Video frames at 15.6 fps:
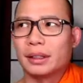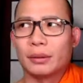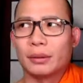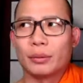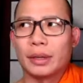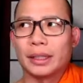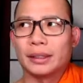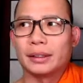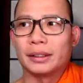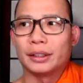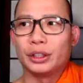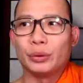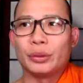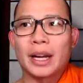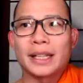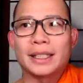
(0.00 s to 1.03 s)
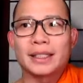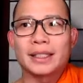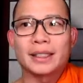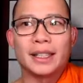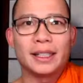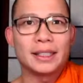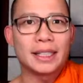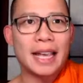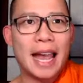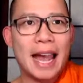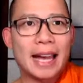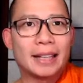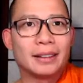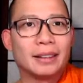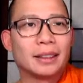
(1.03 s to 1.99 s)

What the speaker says: what United States had